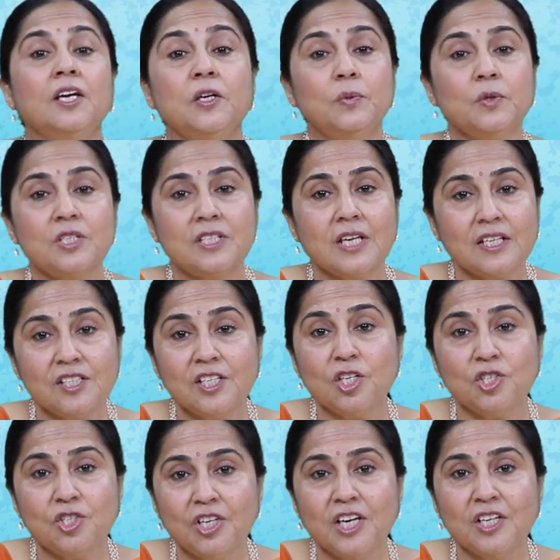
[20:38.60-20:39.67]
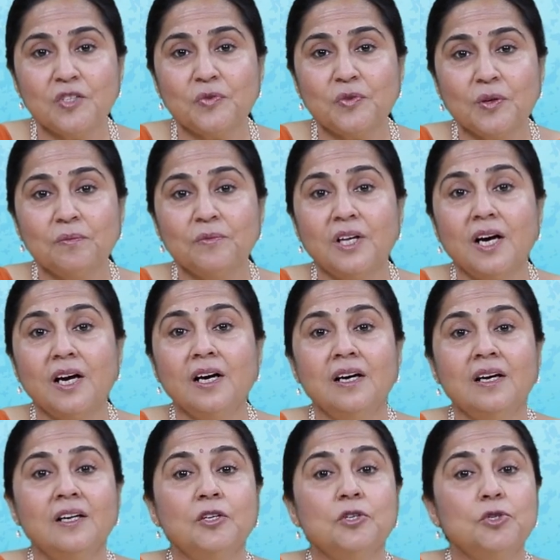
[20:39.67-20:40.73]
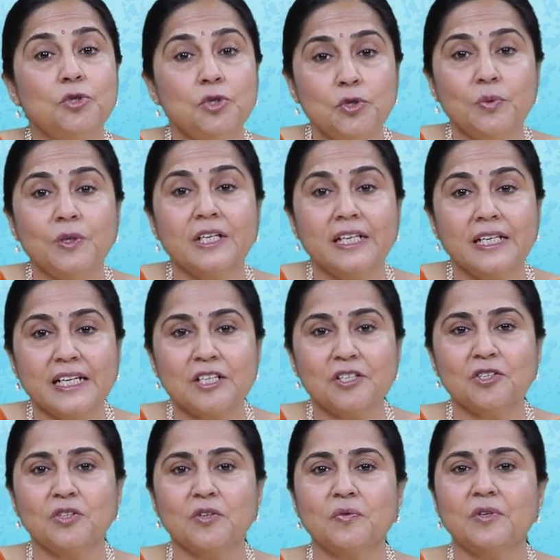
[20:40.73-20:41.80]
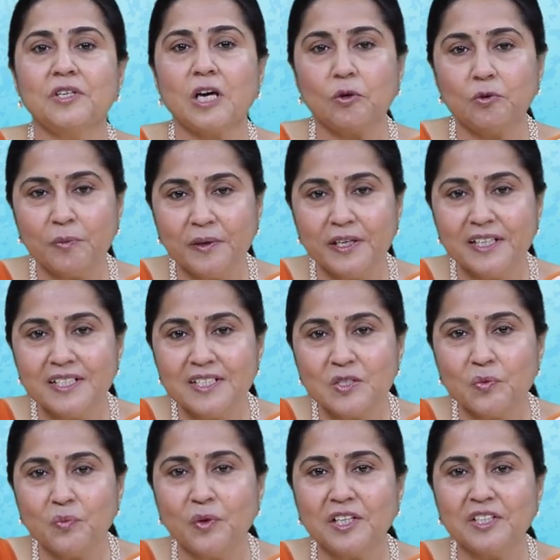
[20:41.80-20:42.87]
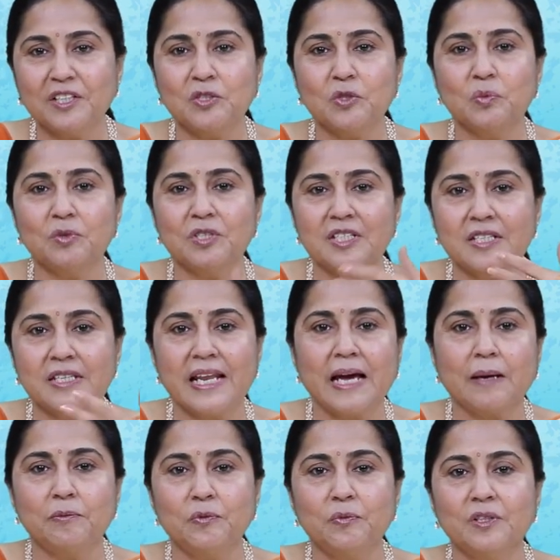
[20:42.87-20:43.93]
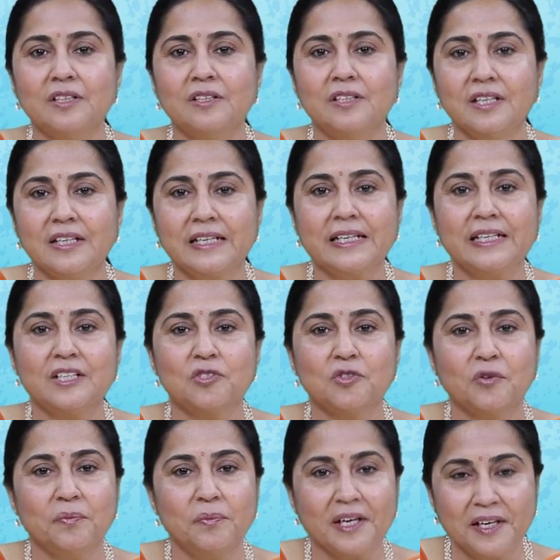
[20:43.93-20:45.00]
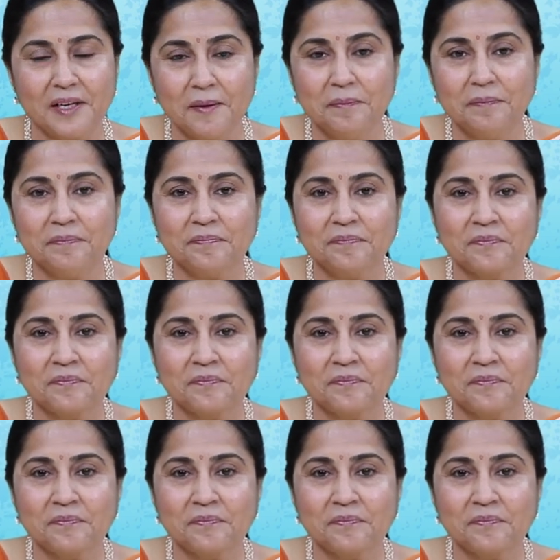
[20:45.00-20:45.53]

It was such a change from the usual collection of crowd players waiting to be slapped with thick layers of makeup